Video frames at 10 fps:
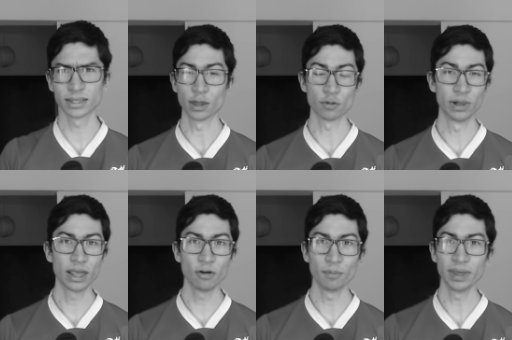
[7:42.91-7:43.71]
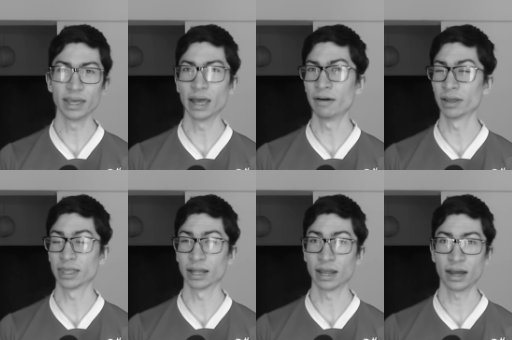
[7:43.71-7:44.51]
This will now be Erik
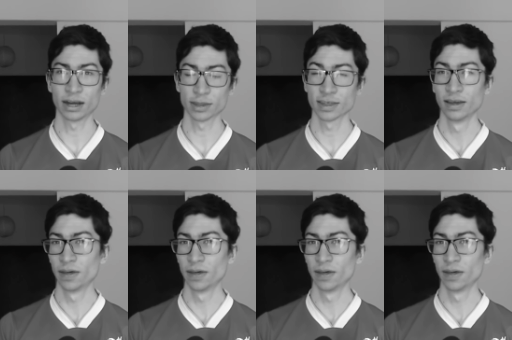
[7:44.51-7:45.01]
ten Hag's